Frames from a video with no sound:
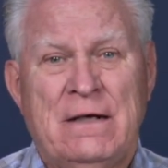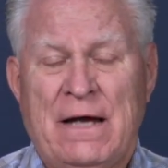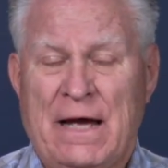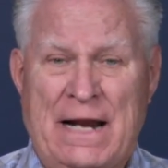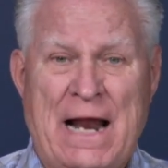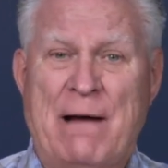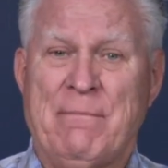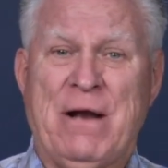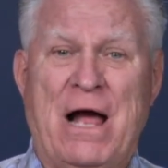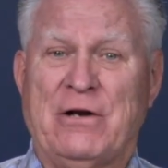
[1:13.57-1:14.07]

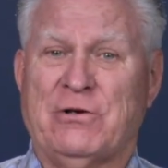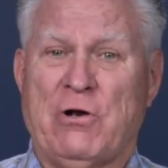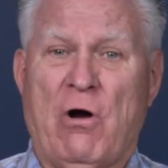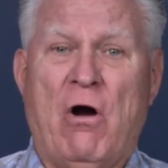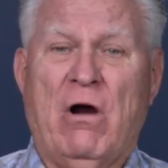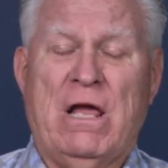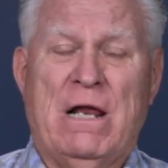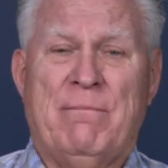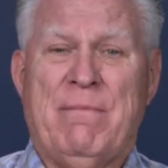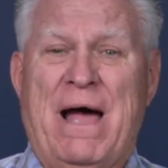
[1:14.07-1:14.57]
And I'm not
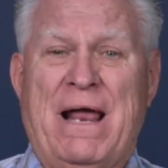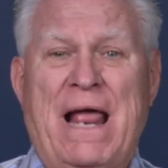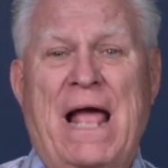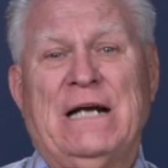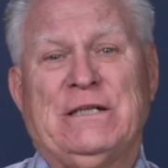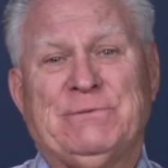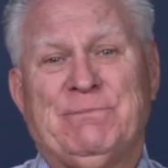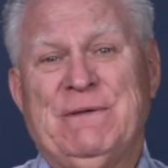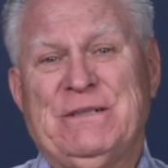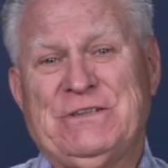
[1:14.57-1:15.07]
talking about
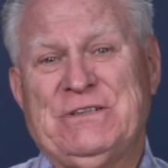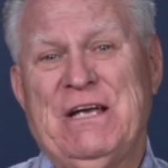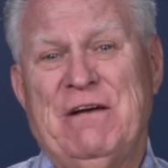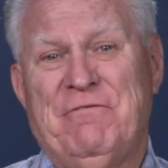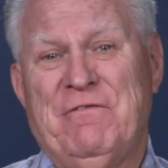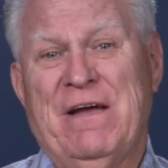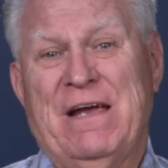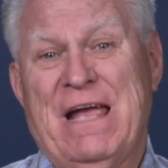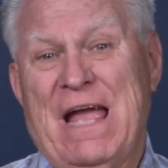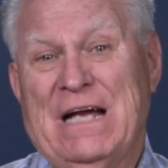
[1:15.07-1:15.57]
a
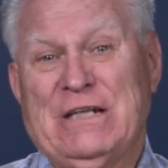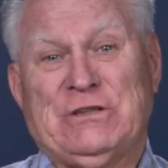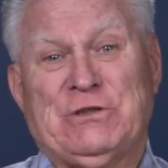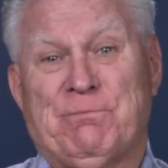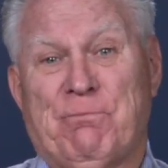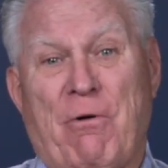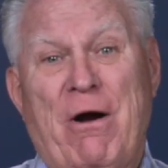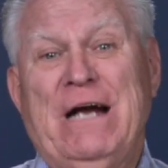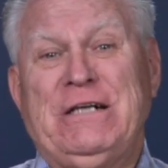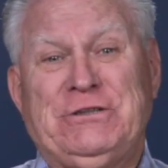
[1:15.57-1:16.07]
specific
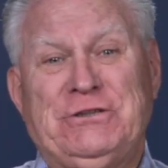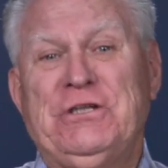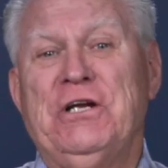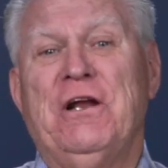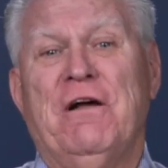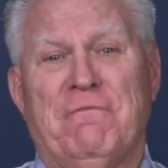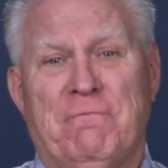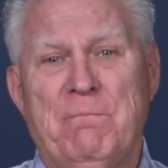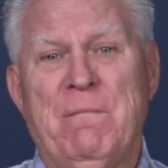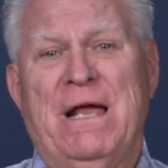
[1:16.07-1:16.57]
expression
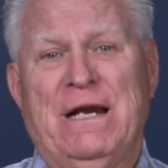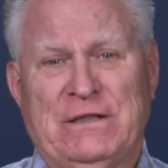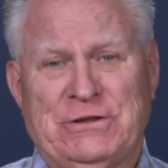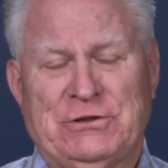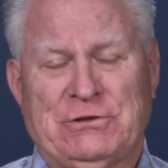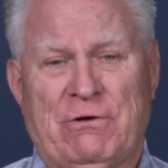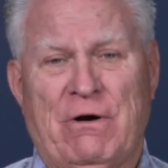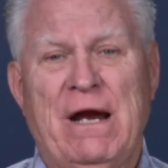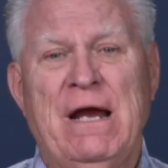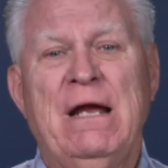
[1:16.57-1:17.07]
of
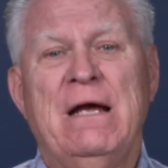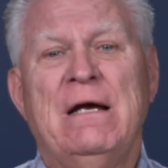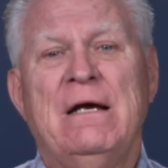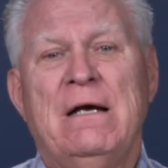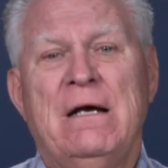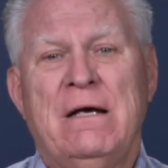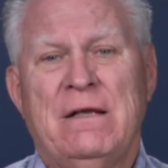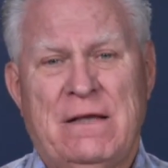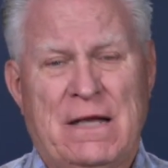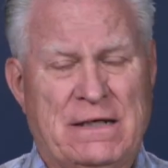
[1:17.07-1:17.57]
ministry
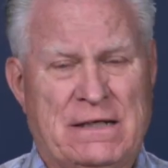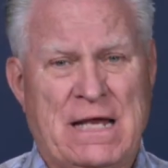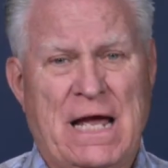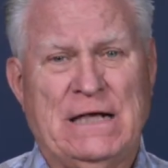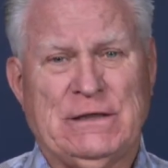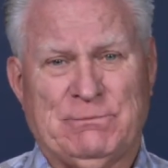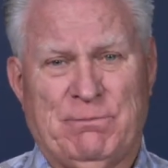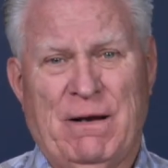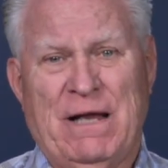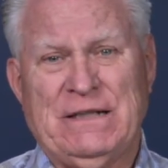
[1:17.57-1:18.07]
that
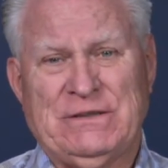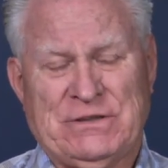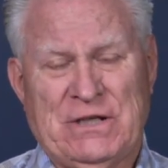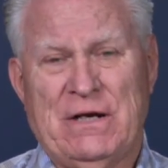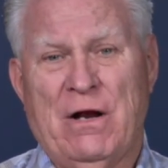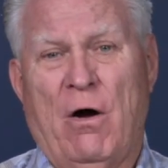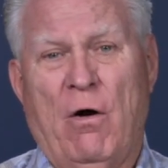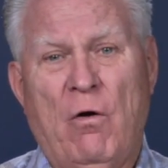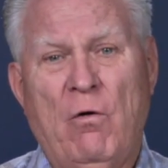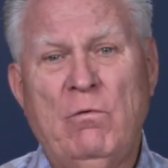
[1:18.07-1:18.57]
takes place
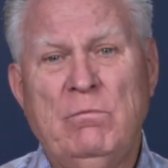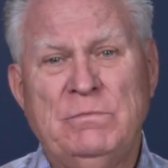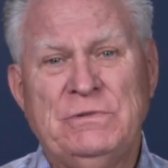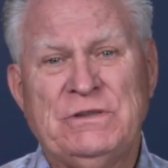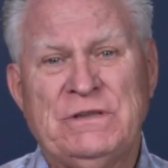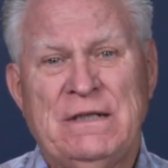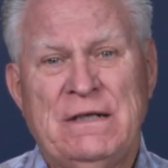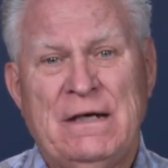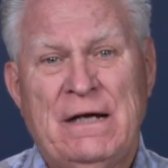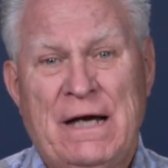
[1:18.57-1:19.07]
in
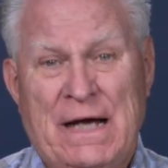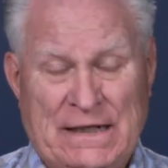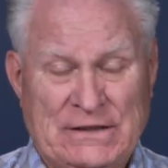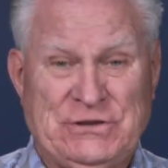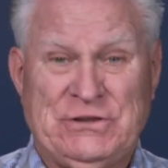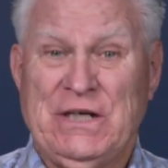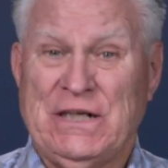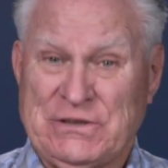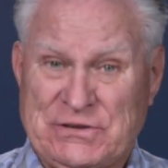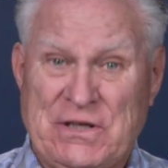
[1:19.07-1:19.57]
homes.
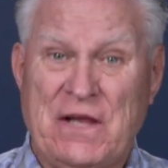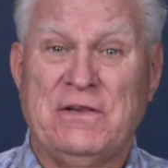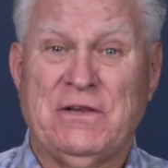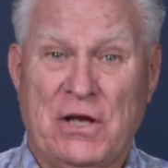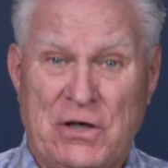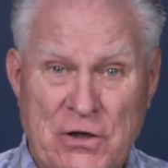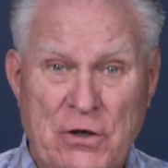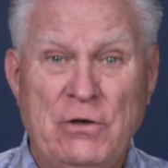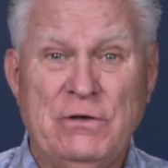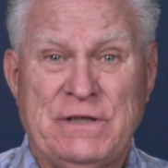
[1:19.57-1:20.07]
It's just that
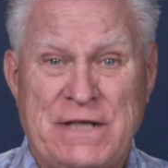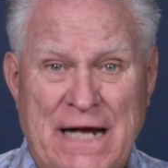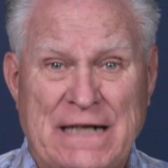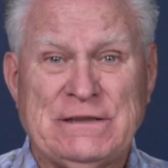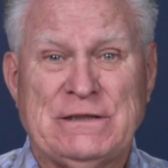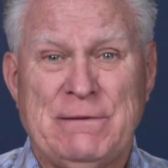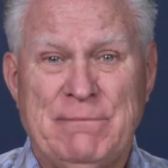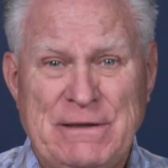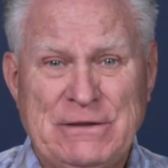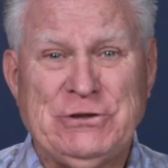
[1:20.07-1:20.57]
the New
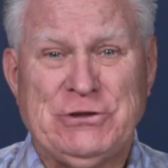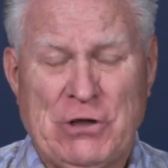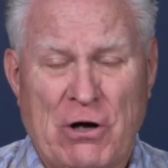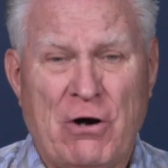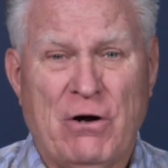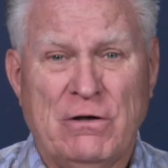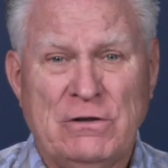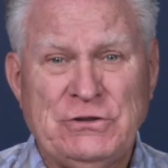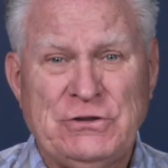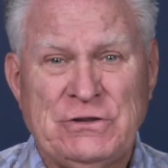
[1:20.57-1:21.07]
Testament
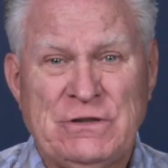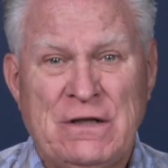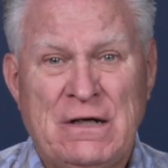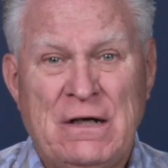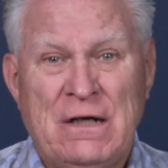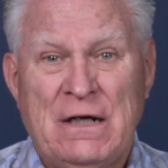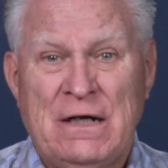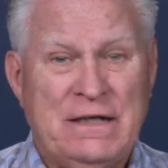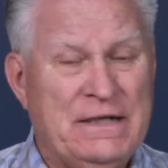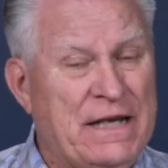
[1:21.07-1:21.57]
church
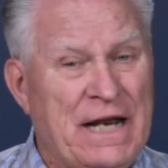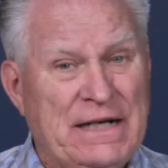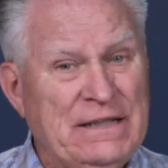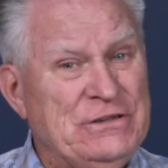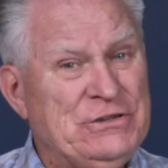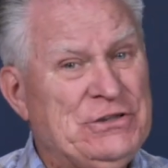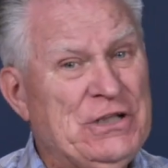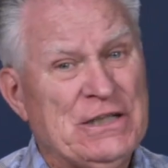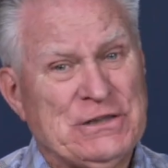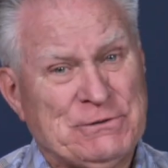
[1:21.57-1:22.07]

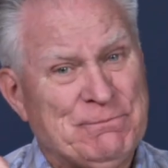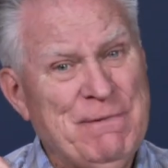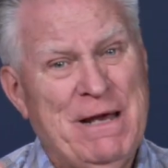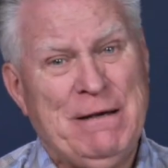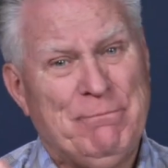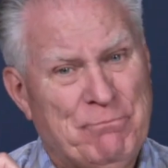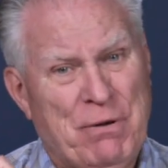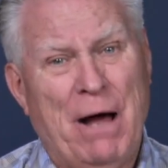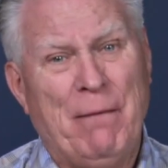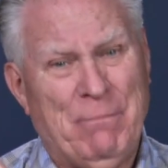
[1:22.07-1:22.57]
didn't just
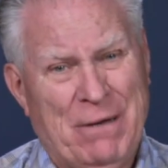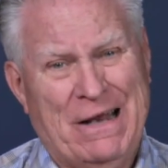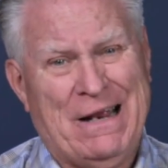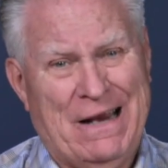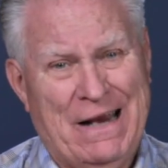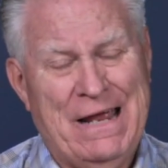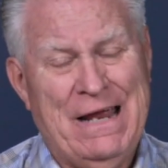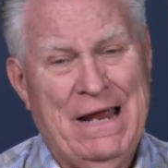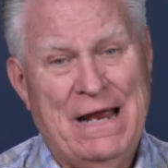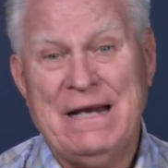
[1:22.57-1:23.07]
meet
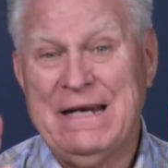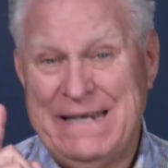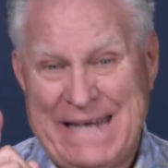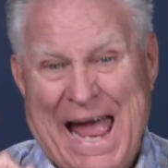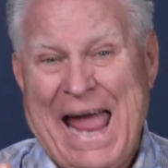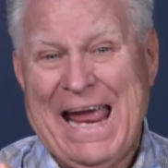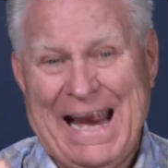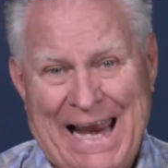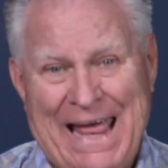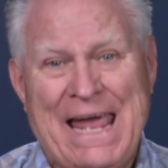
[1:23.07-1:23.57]
publicly
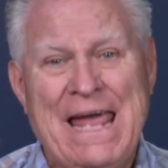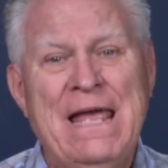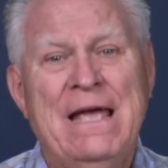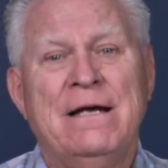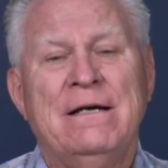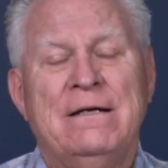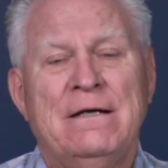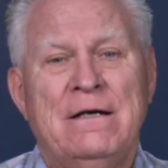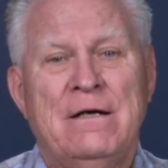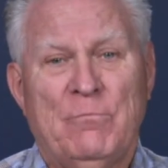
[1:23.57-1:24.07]

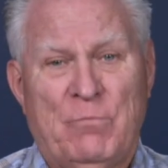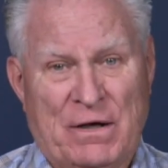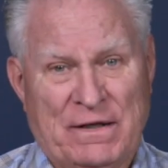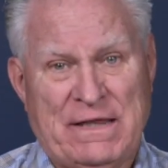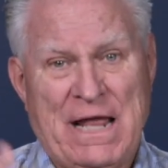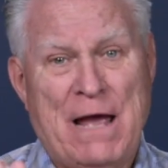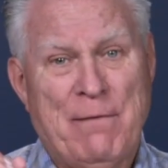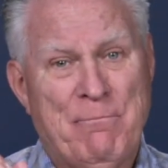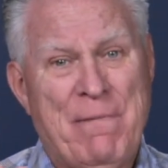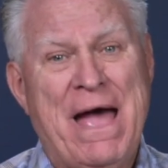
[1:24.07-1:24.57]
daily, but
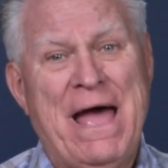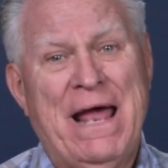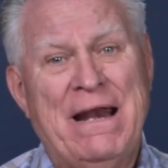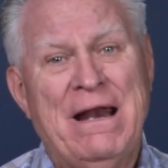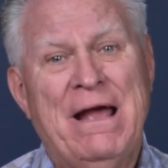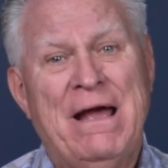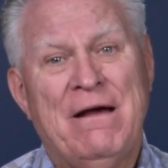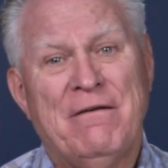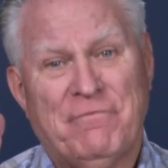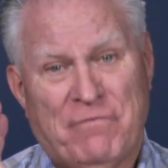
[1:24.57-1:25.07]
they
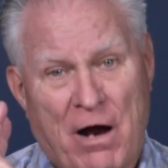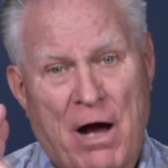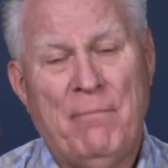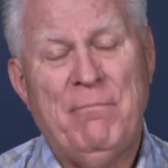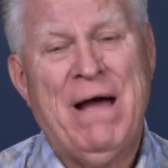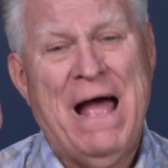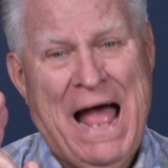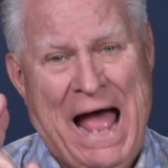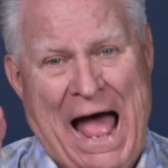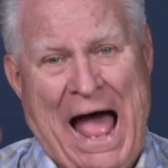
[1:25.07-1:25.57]
met
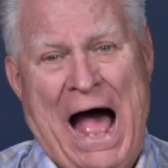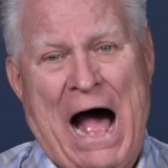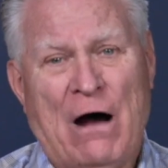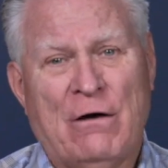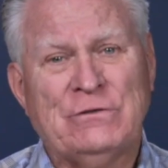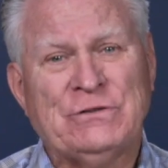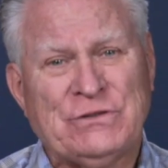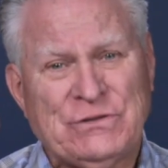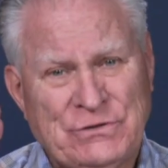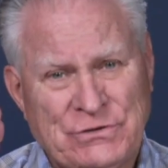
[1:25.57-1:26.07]
from
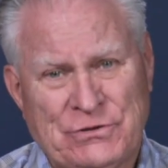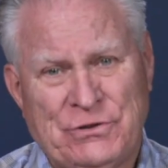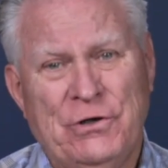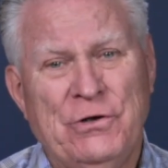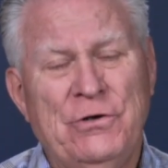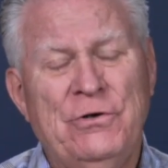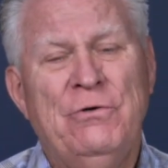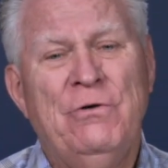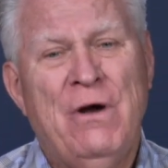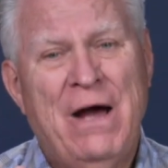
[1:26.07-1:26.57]
house
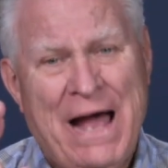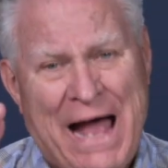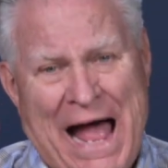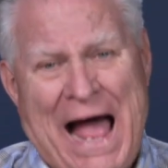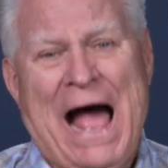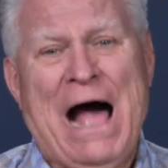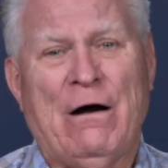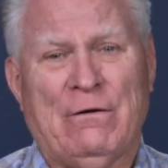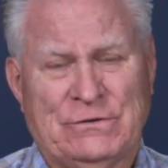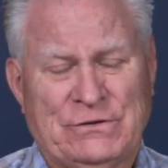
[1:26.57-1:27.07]
to
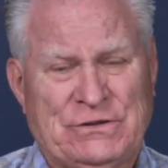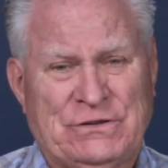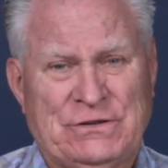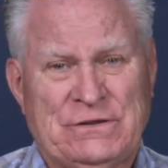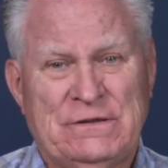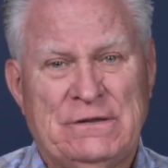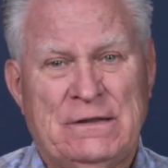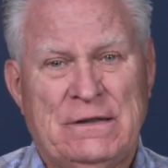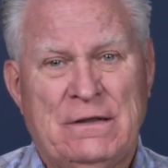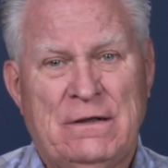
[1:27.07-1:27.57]
house.